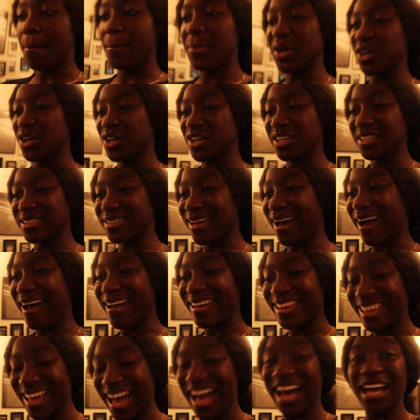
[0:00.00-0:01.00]
because I
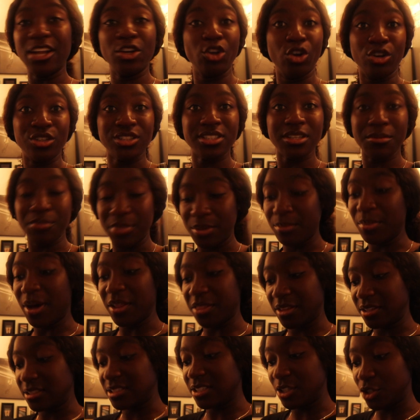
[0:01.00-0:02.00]
cannot be
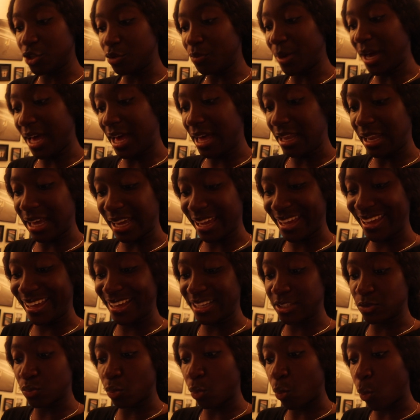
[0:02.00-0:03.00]
bothered to do my hair. Like, it
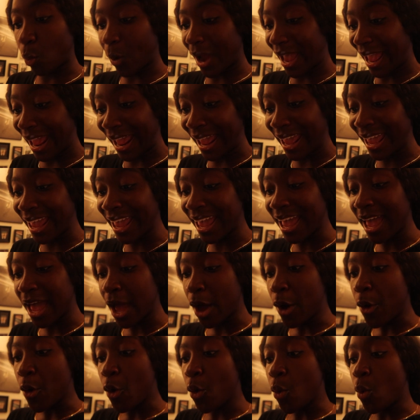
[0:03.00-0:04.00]
is way,
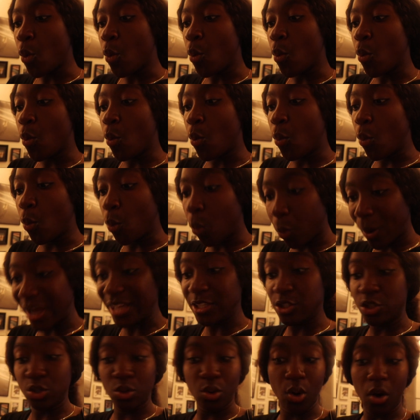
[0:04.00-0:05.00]
way
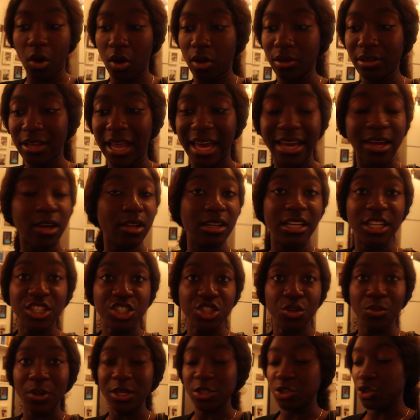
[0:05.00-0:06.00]
too hot. Like,
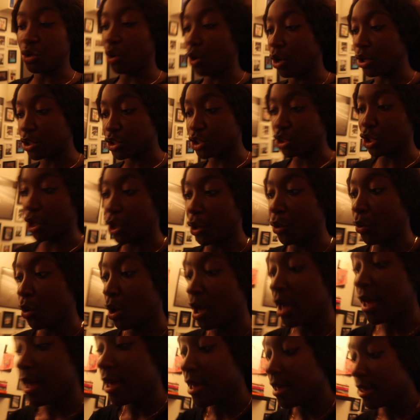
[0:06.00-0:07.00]
literally way too hot. So
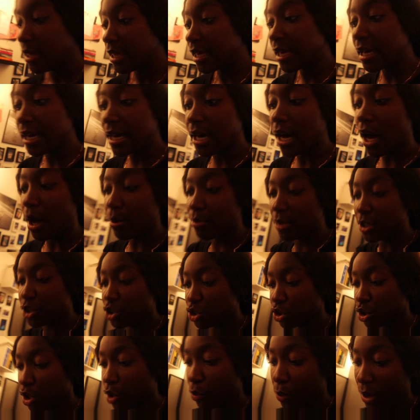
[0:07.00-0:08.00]
yeah, I'm
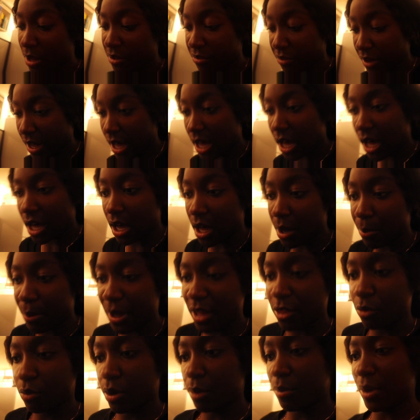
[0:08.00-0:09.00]
literally going to wait for her. By
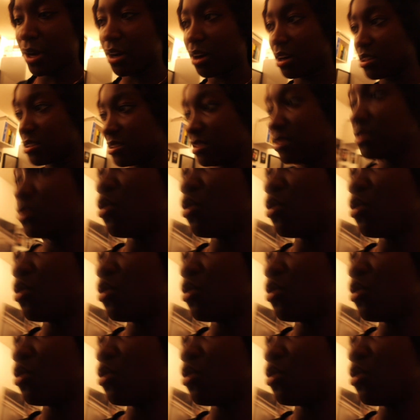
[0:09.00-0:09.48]
the way, my cousin's